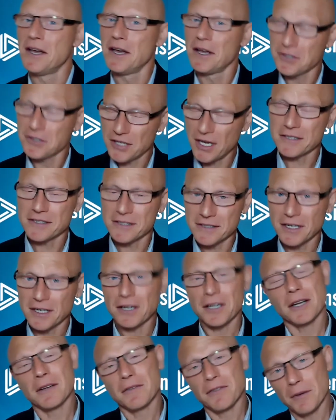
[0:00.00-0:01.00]
chances are
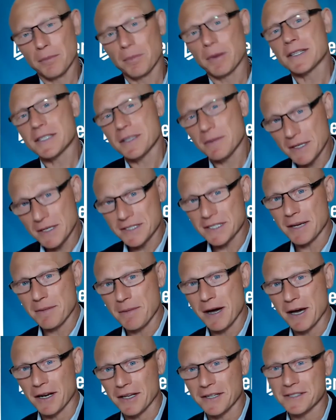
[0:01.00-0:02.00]
you're going to feel pessimistic
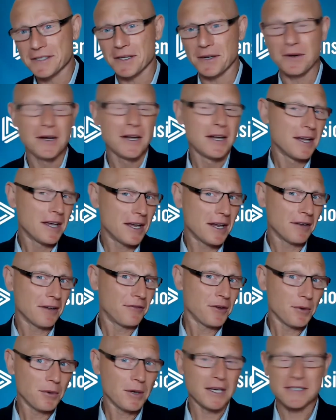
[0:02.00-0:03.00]
about it. So in a
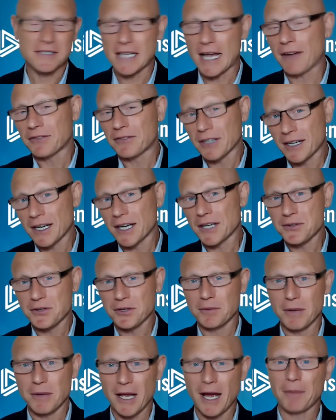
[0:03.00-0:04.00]
few weeks, half the country
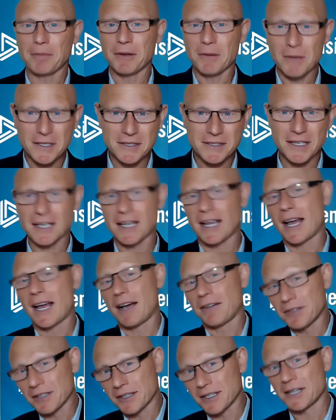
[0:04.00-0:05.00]
will be optimistic,
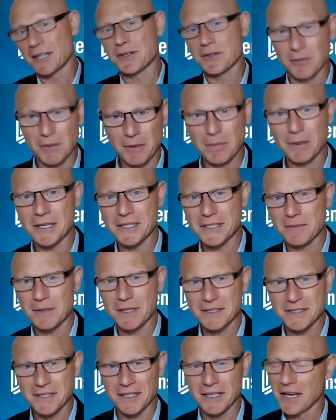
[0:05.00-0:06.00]
half the country will be
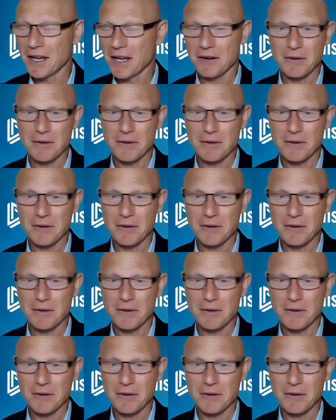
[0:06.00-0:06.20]
pessimistic.